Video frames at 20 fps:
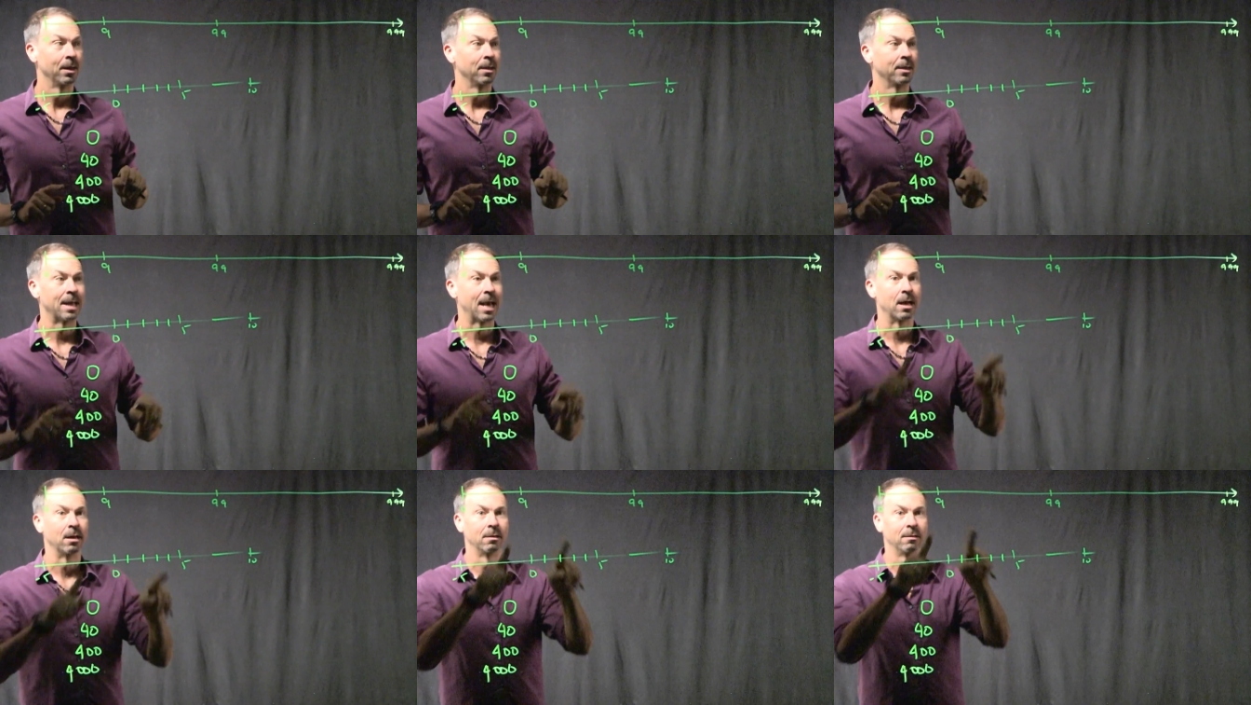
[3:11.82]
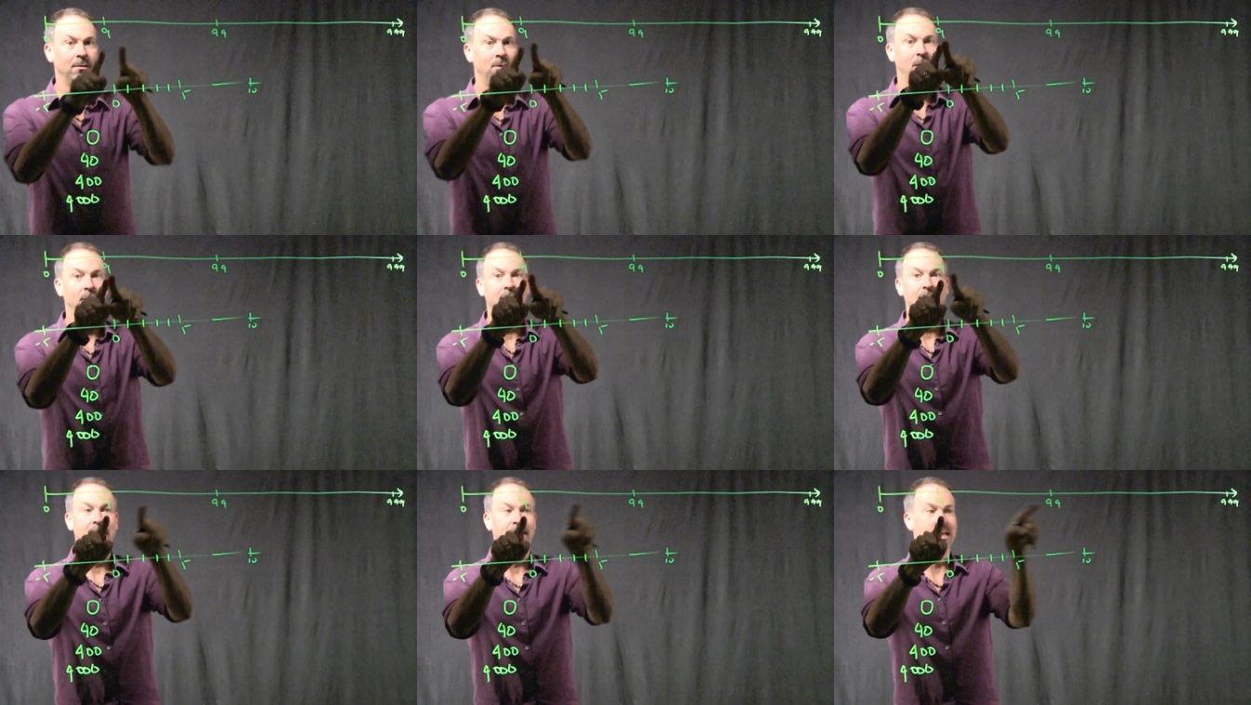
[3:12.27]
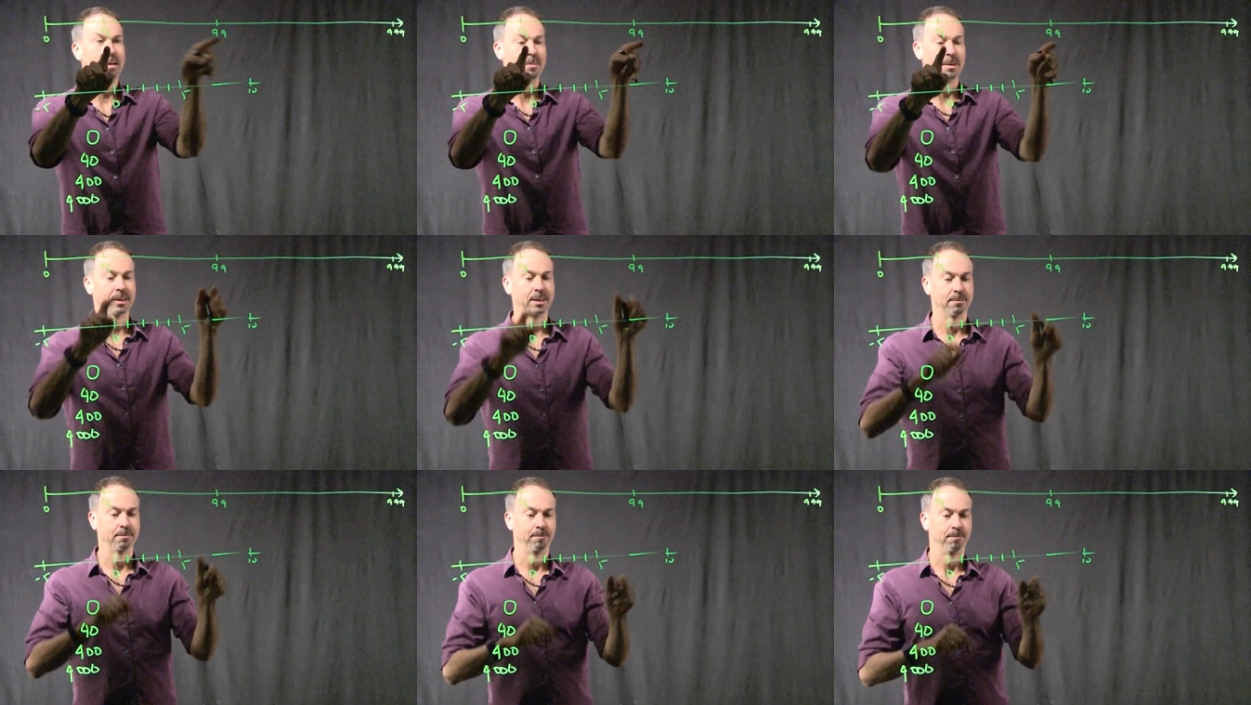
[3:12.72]
Now, look at these
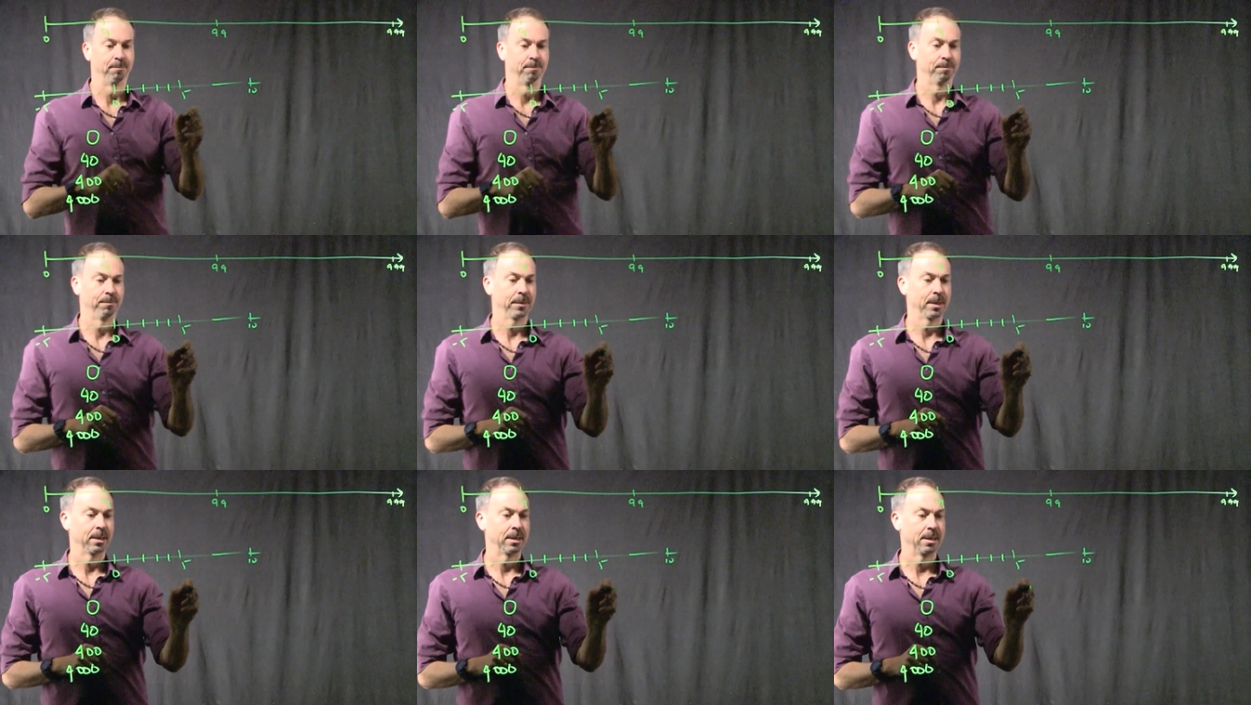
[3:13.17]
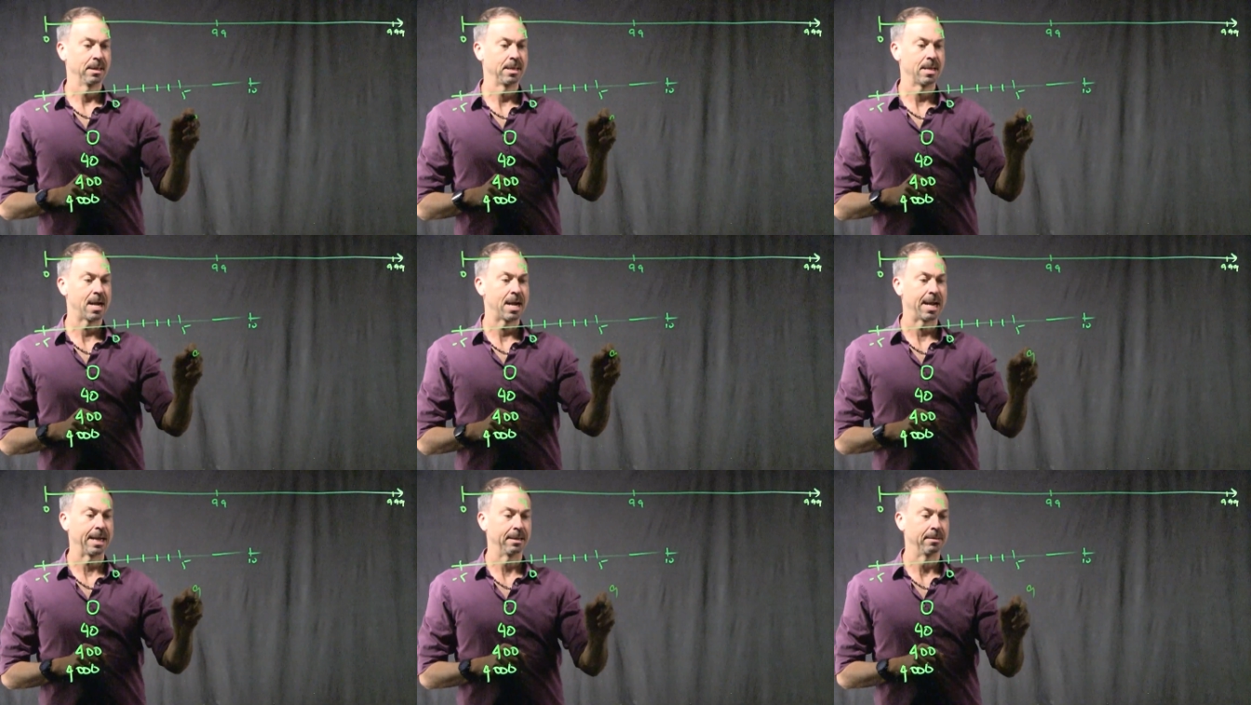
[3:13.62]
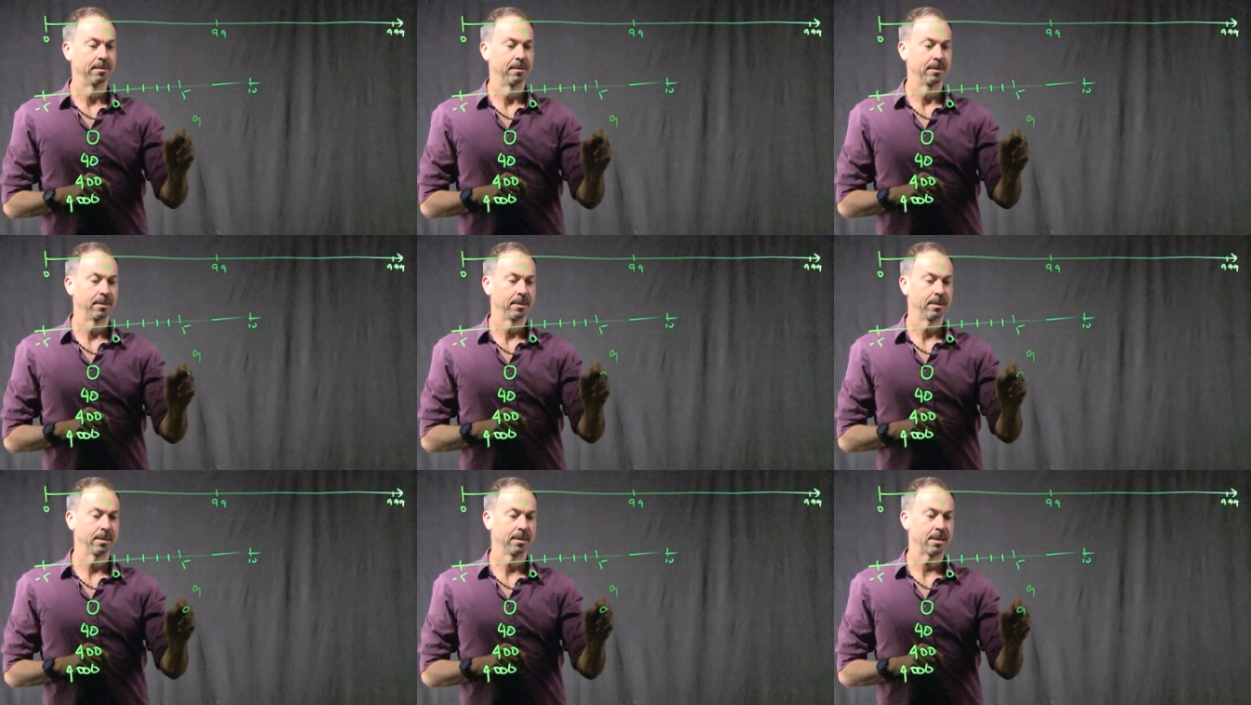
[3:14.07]
numbers. 9,
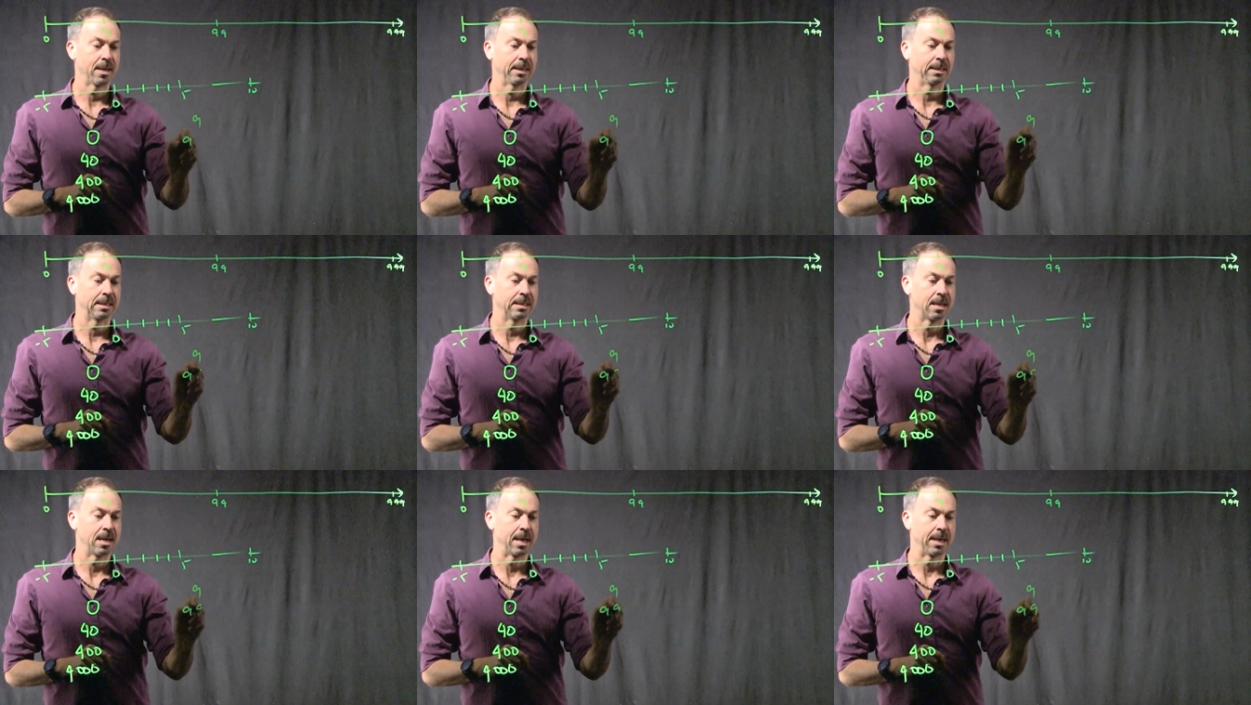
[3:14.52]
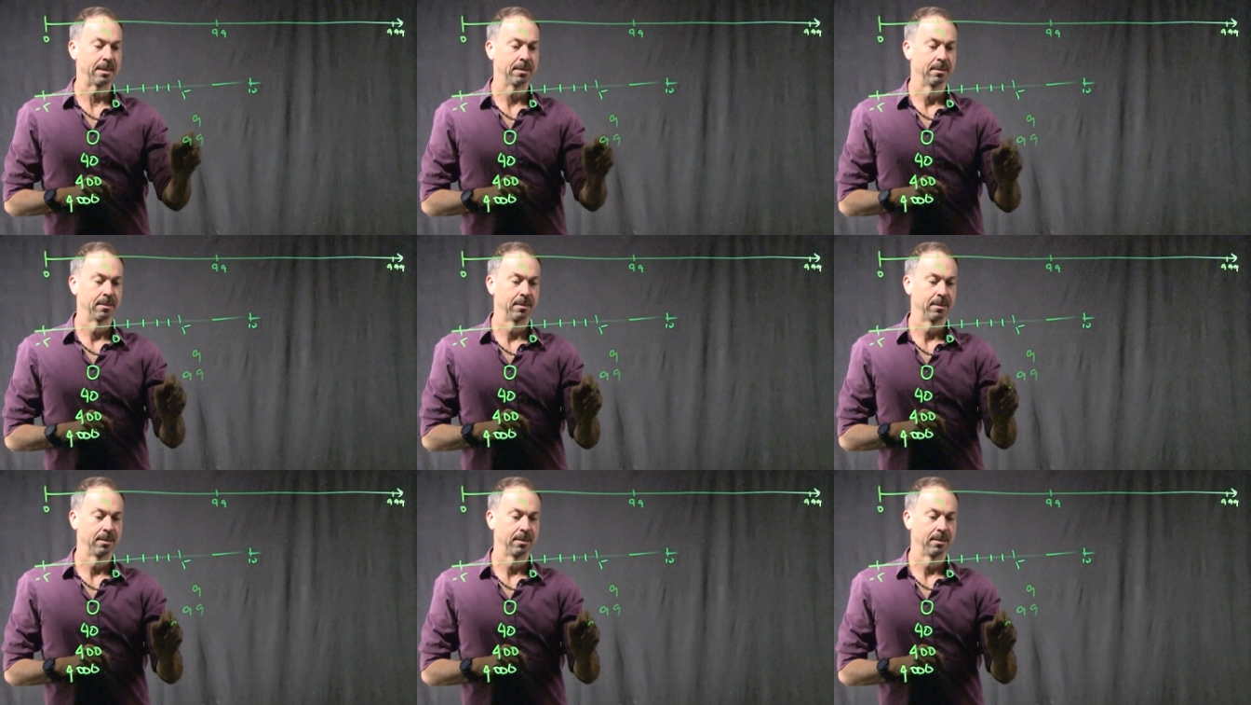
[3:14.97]
99,